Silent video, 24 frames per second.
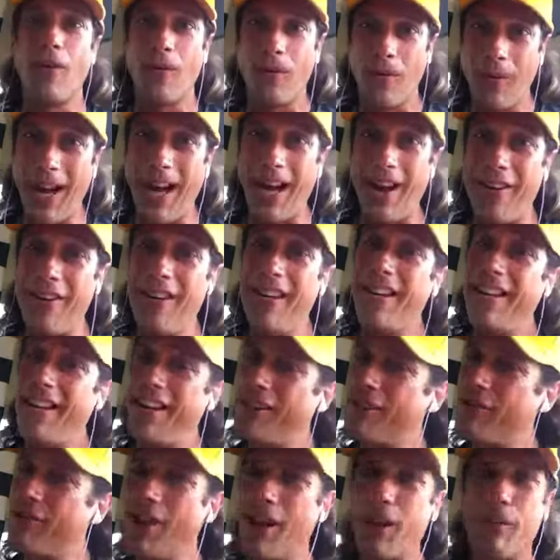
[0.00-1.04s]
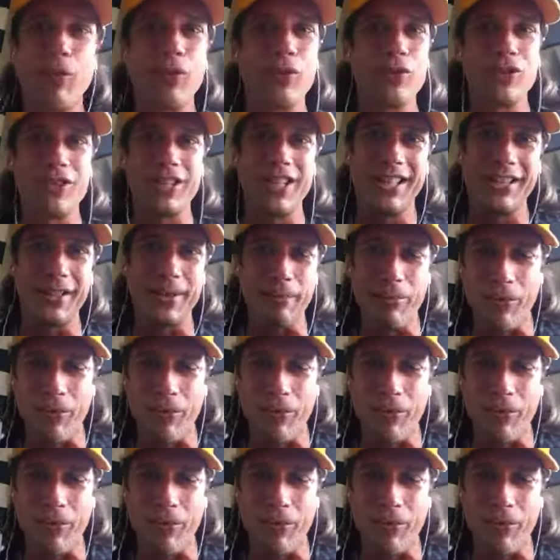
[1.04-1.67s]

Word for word: Wow, incredible seeing the